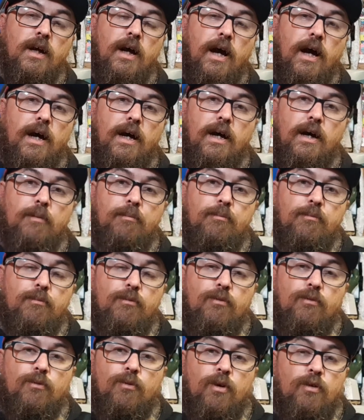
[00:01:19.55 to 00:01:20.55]

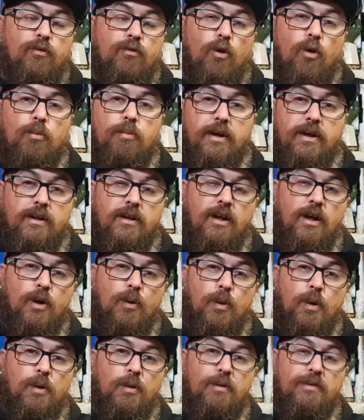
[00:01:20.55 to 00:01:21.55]
we've all been there
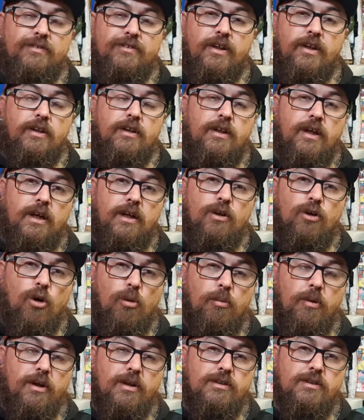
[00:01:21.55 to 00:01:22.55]
where we've seen key
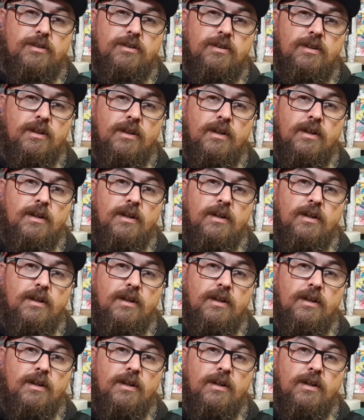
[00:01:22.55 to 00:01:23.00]
comics